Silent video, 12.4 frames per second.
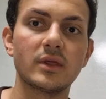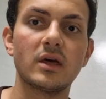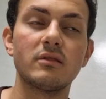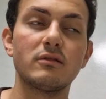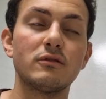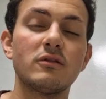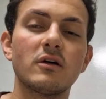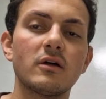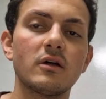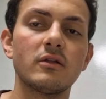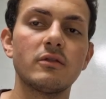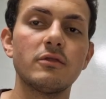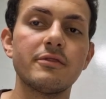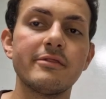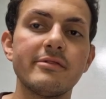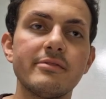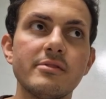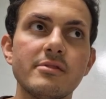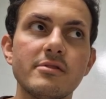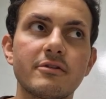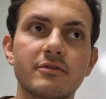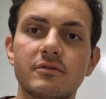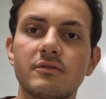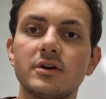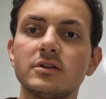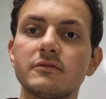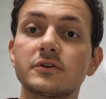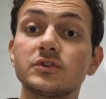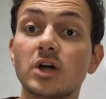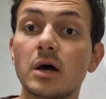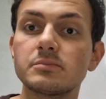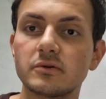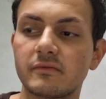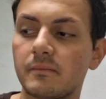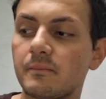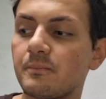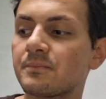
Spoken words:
and the three different types of them: